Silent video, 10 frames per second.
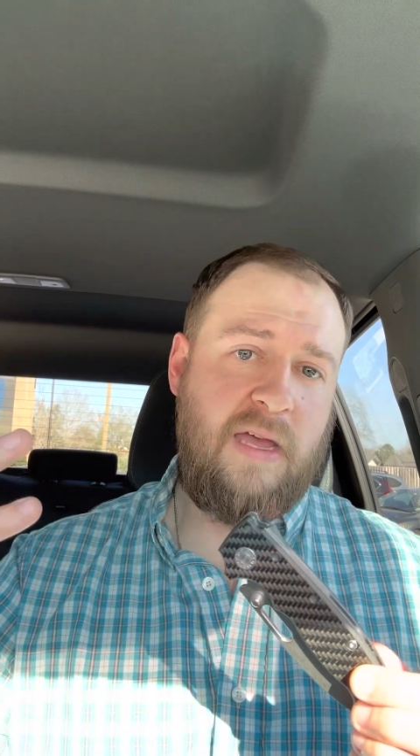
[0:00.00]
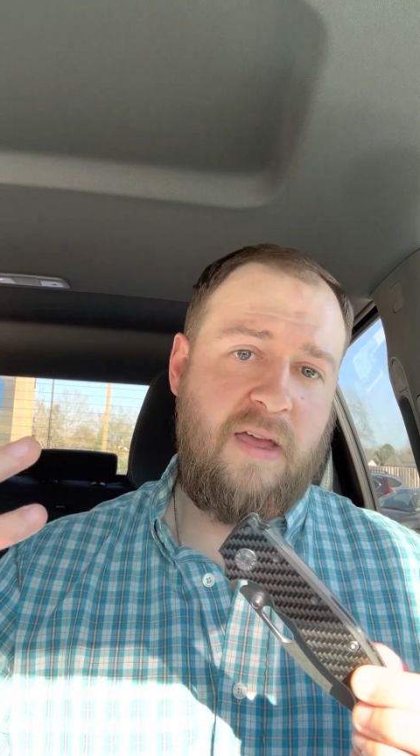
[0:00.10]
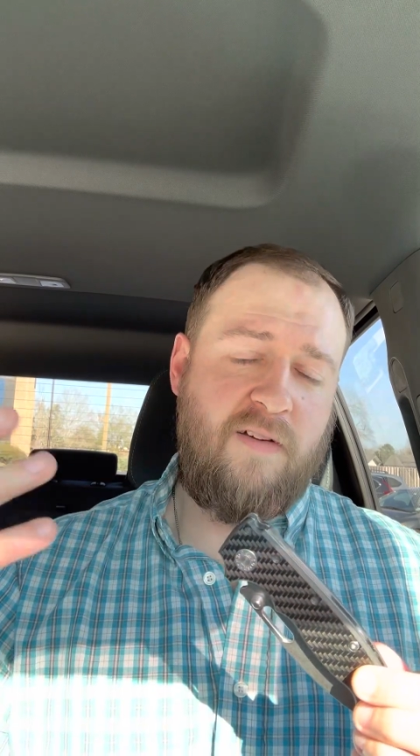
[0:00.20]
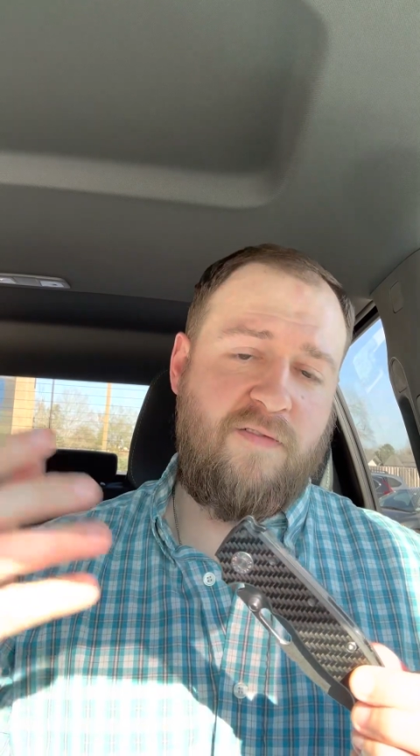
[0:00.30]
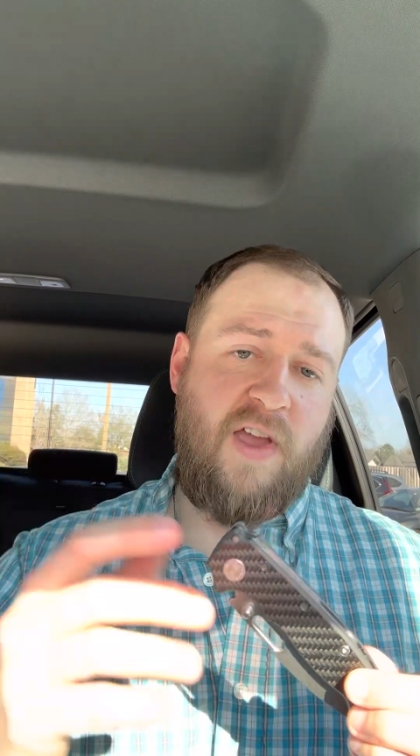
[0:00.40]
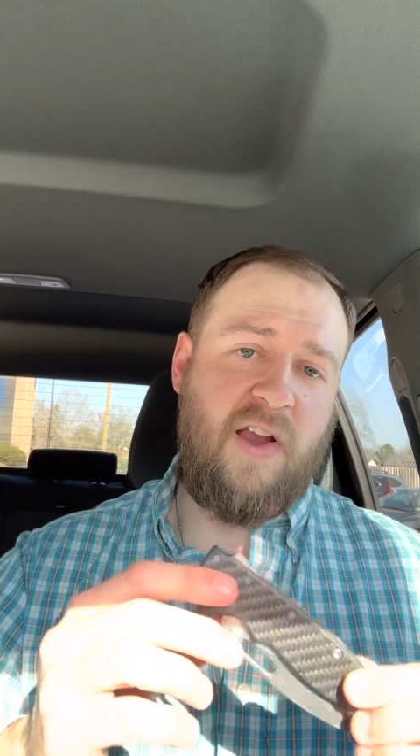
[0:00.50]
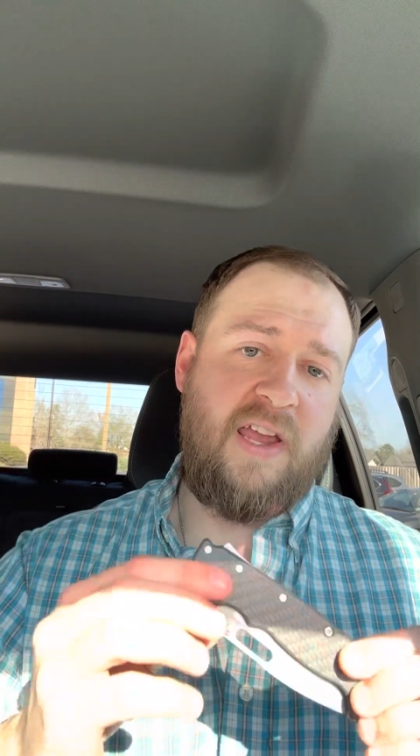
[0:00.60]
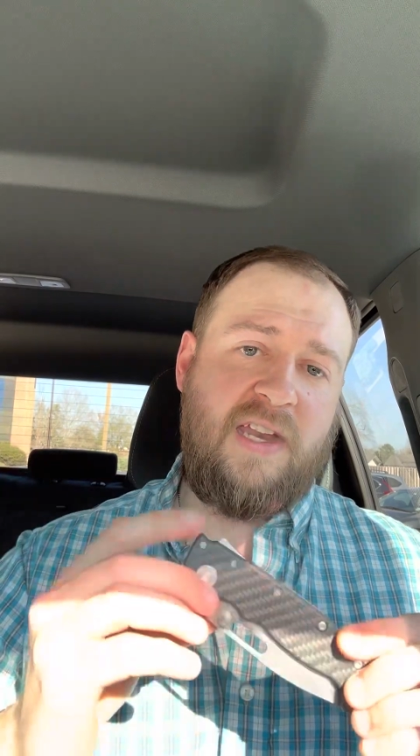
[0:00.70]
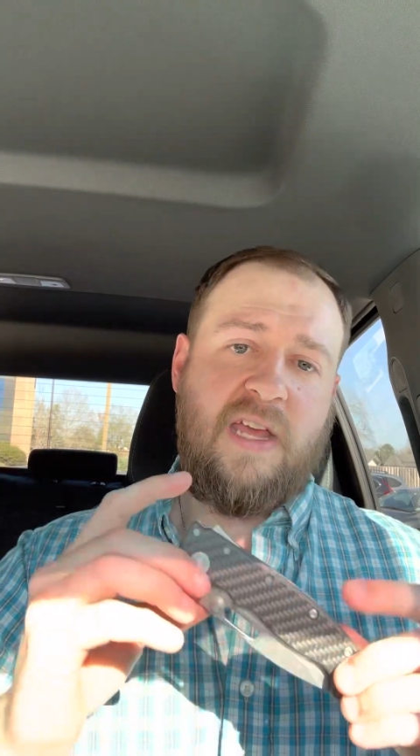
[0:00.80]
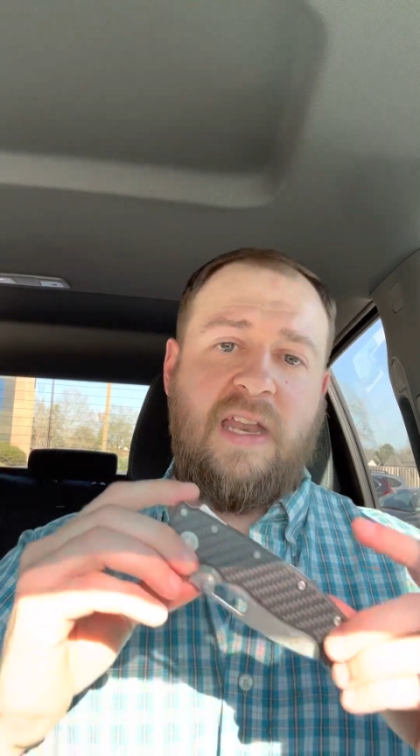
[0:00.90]

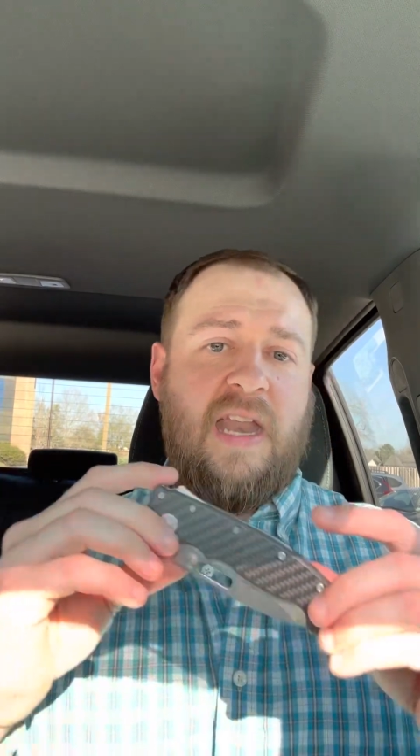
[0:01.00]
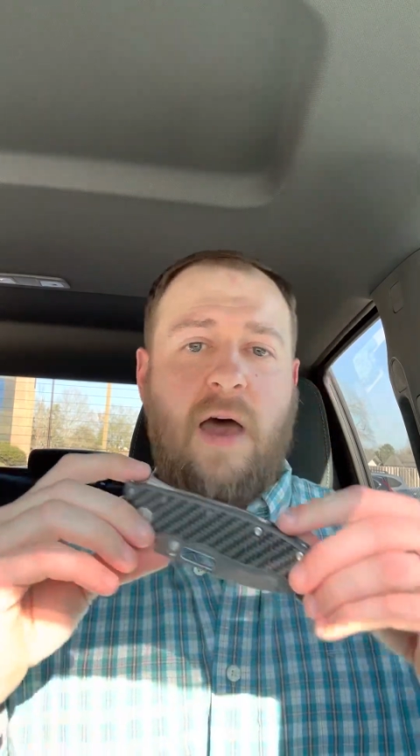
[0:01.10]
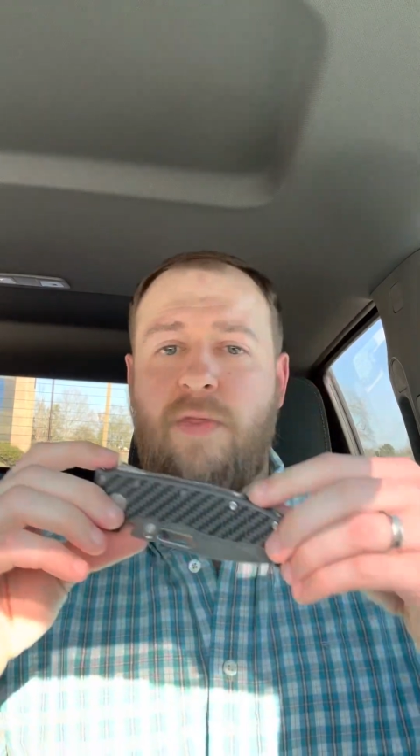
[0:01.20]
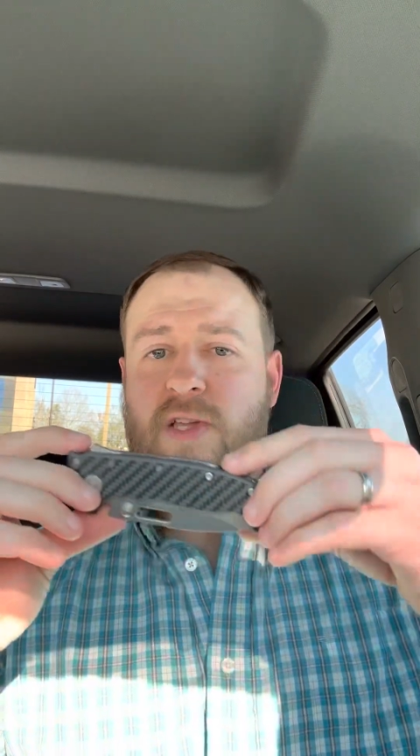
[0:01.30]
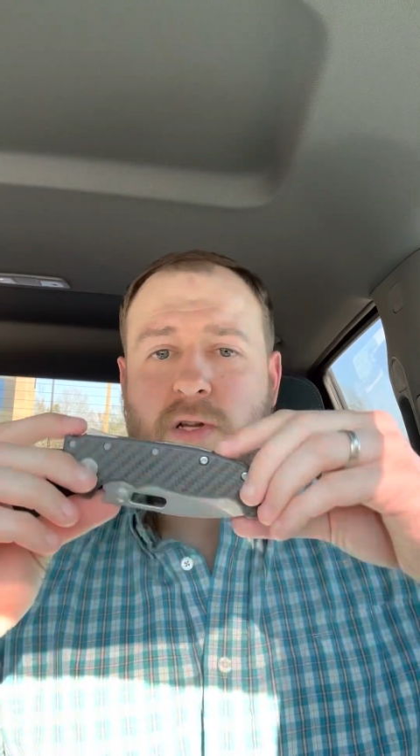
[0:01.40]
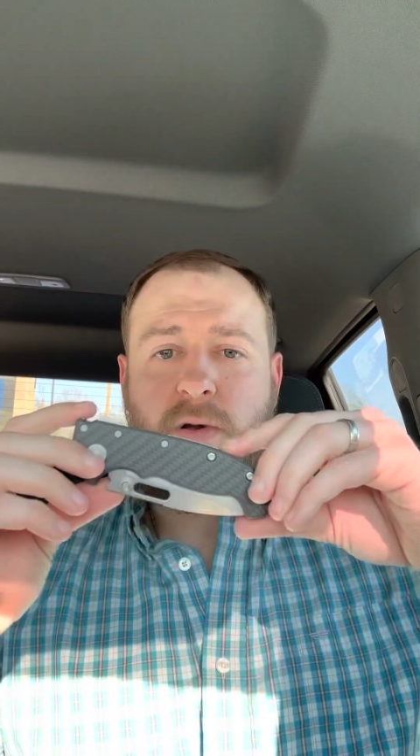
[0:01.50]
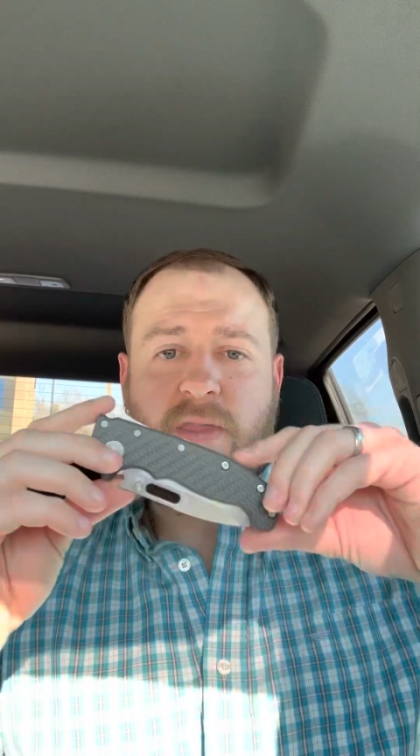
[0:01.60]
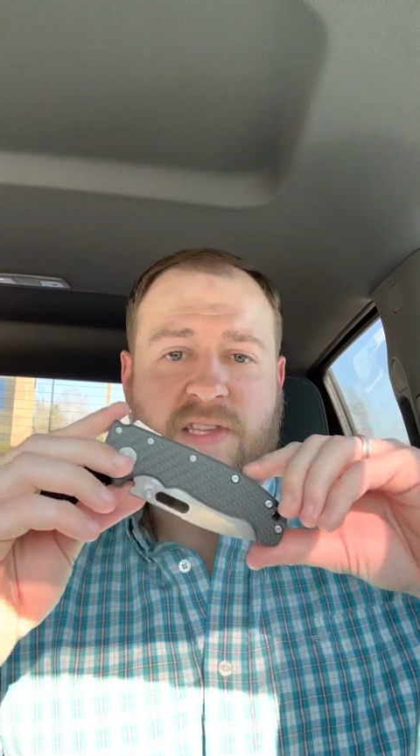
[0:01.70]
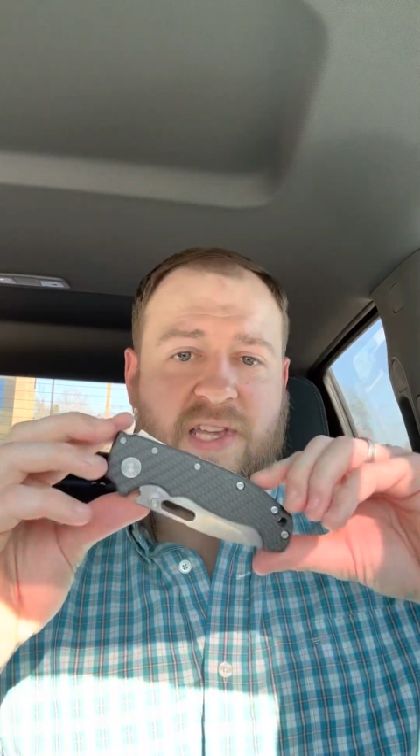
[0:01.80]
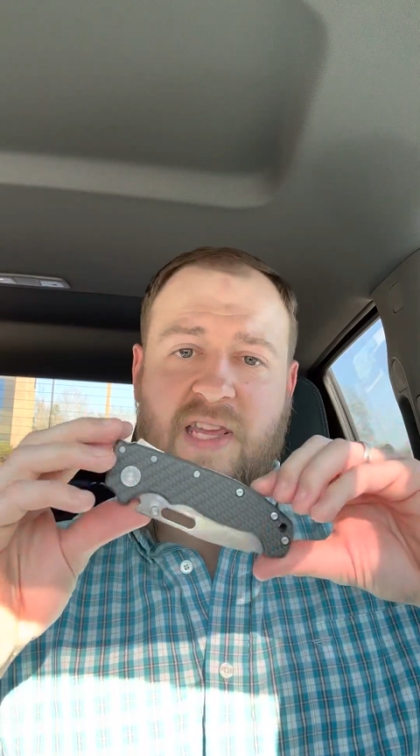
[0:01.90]
variant. Now it's
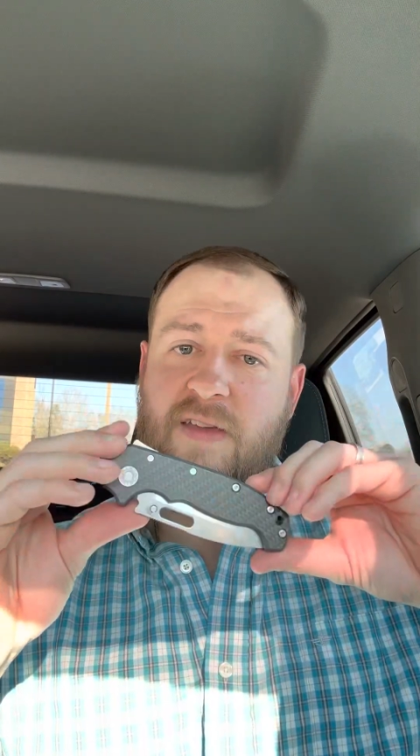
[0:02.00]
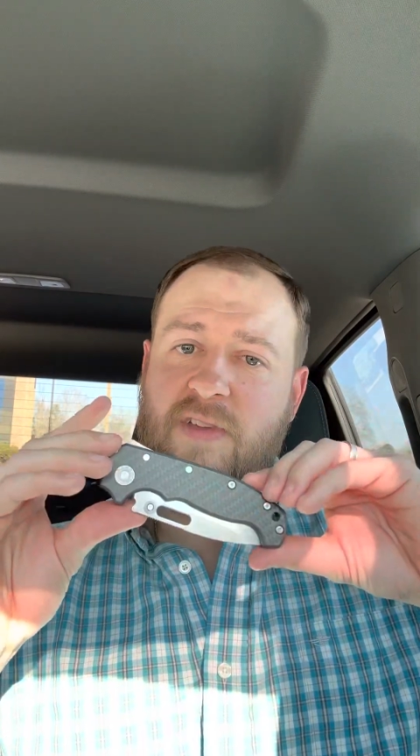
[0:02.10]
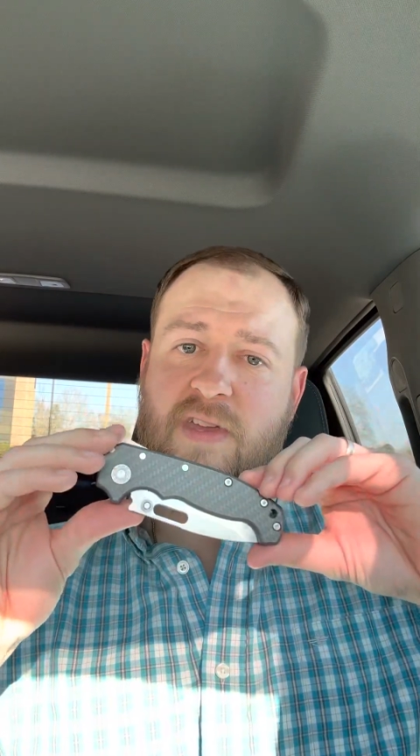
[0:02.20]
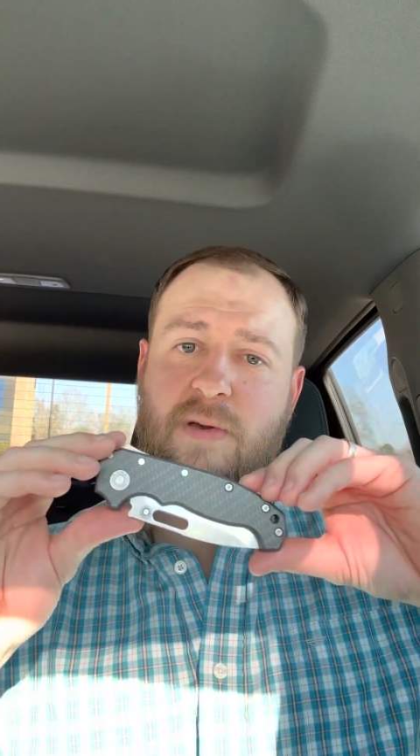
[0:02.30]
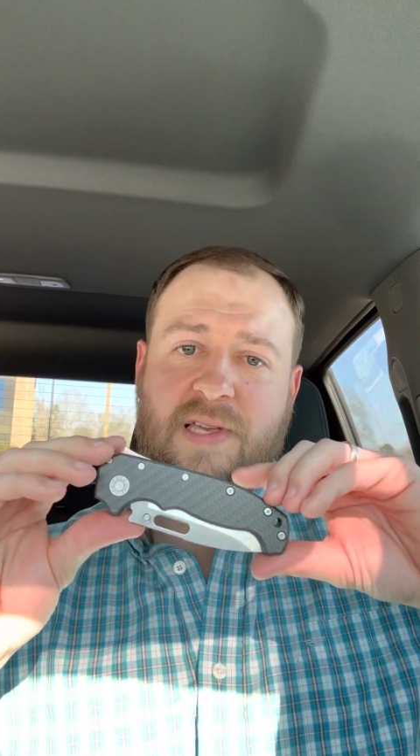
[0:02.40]
going to give you